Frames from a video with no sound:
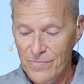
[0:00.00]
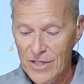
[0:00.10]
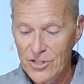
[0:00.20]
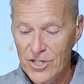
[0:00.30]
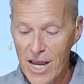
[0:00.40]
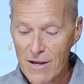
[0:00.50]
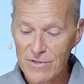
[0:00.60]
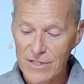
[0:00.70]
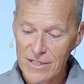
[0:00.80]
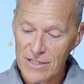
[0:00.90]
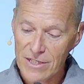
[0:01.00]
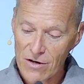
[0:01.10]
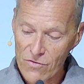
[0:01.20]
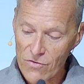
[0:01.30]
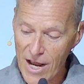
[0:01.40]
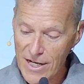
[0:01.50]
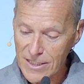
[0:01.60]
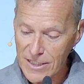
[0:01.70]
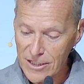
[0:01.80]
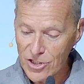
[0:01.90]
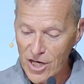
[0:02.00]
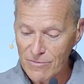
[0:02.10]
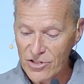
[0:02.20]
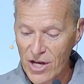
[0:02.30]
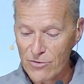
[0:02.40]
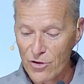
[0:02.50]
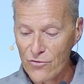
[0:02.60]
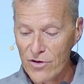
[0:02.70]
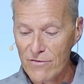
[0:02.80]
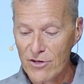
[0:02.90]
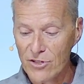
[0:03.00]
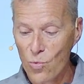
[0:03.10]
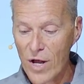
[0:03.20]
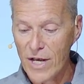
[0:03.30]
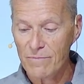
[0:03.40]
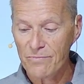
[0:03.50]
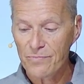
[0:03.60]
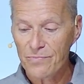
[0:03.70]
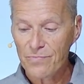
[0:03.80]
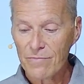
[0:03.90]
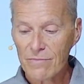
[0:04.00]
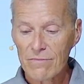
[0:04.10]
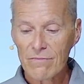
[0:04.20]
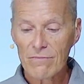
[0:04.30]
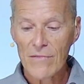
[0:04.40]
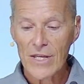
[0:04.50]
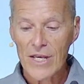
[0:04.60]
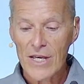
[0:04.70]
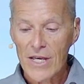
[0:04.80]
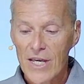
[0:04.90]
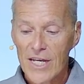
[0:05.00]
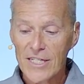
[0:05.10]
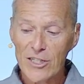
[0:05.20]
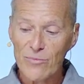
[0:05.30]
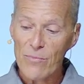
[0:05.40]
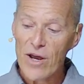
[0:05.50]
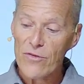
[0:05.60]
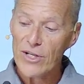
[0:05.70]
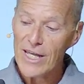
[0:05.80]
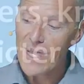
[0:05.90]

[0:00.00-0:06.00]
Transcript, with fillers: James writes in James chapter 3, verse 1 he says, My brethren, let not